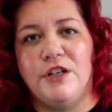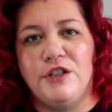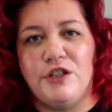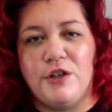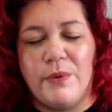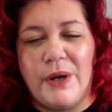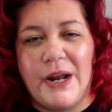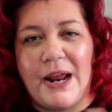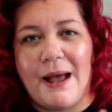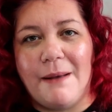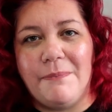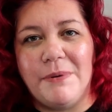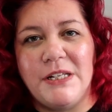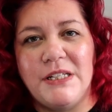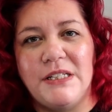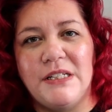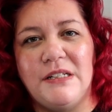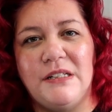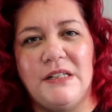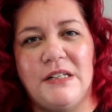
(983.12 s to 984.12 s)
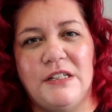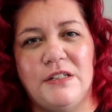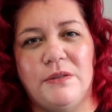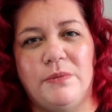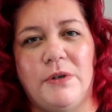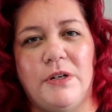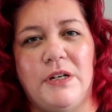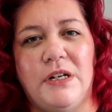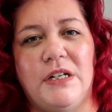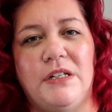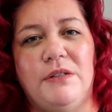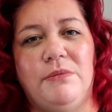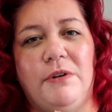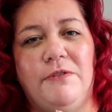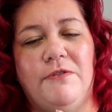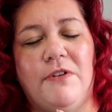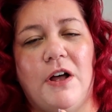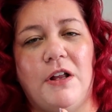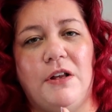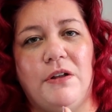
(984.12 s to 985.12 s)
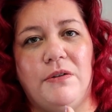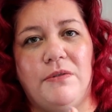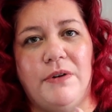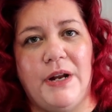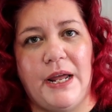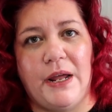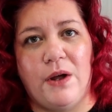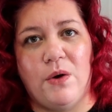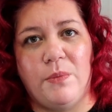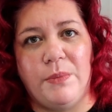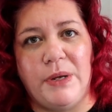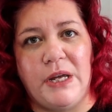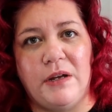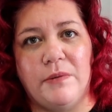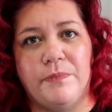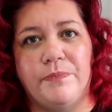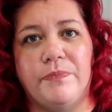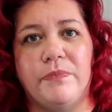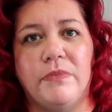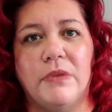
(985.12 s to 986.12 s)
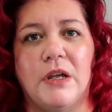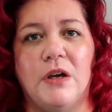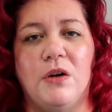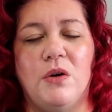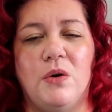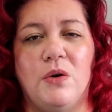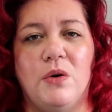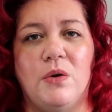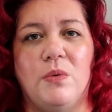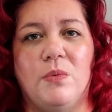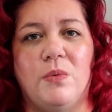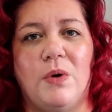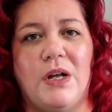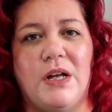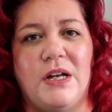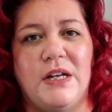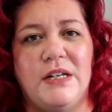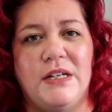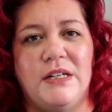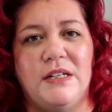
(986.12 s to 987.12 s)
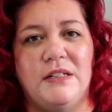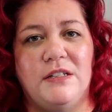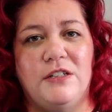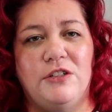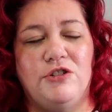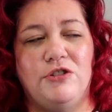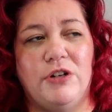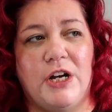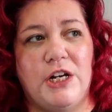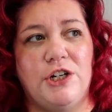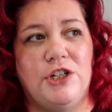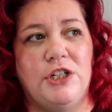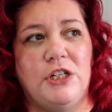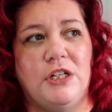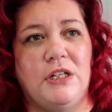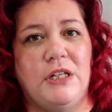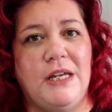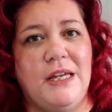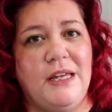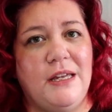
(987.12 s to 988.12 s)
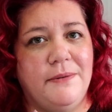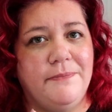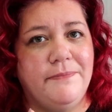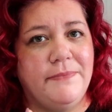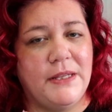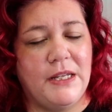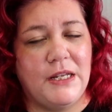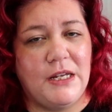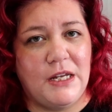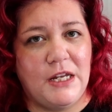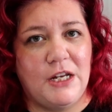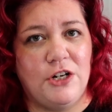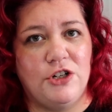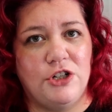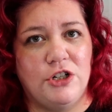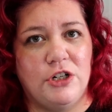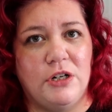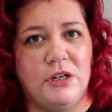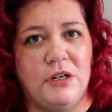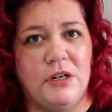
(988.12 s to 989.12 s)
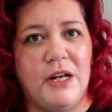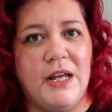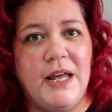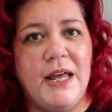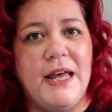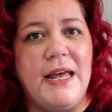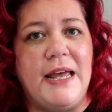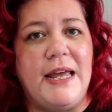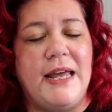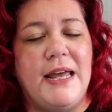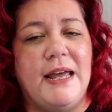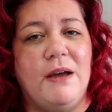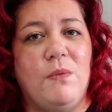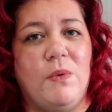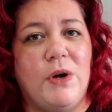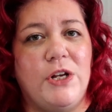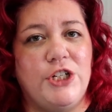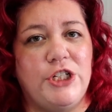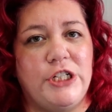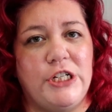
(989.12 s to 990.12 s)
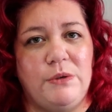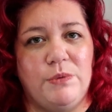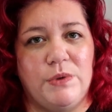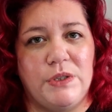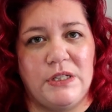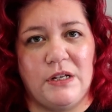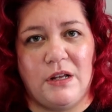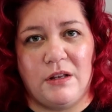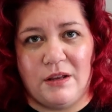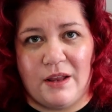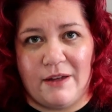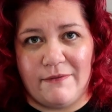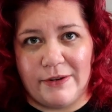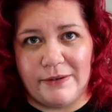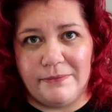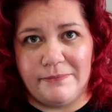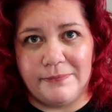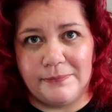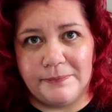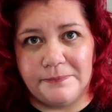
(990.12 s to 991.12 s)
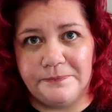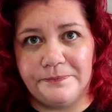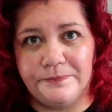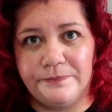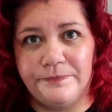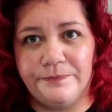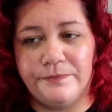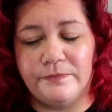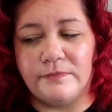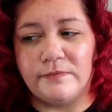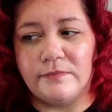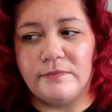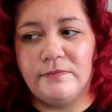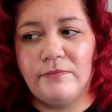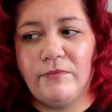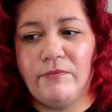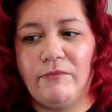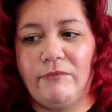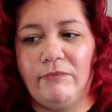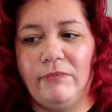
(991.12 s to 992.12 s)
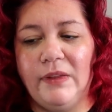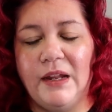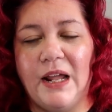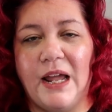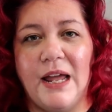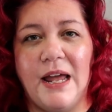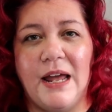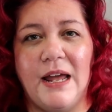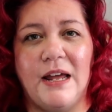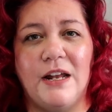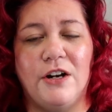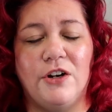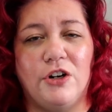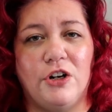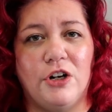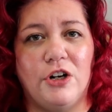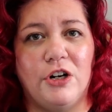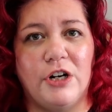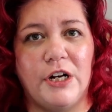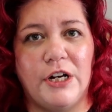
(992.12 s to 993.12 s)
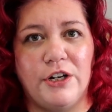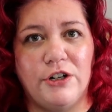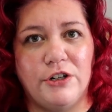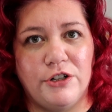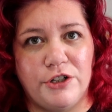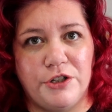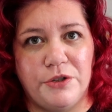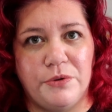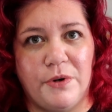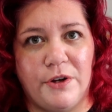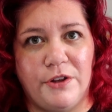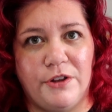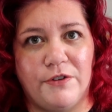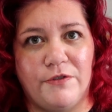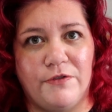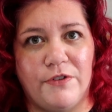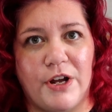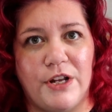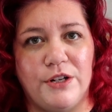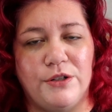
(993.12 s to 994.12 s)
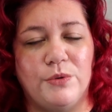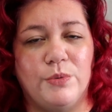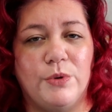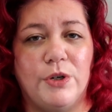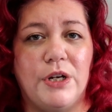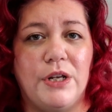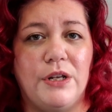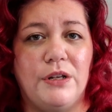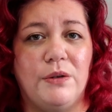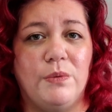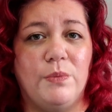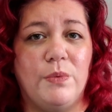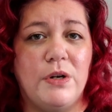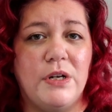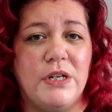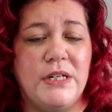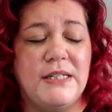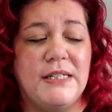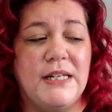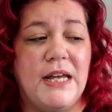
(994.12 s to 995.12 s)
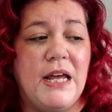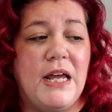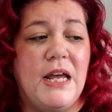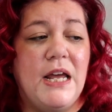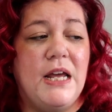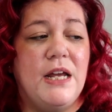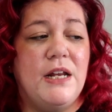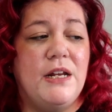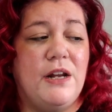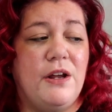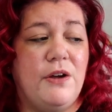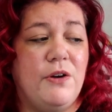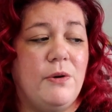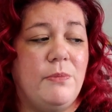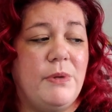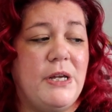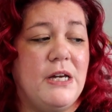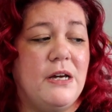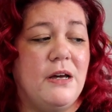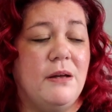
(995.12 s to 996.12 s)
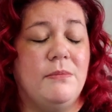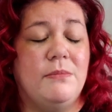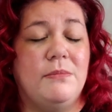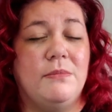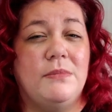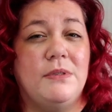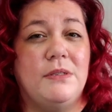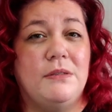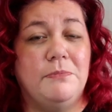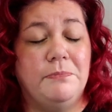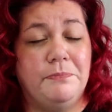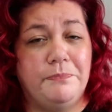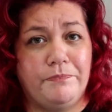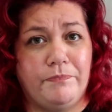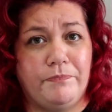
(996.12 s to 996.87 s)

So what happens in this one is we follow Naomi, who was tragically injured when she was 11. And her and her two other friends were in the woods. Naomi comes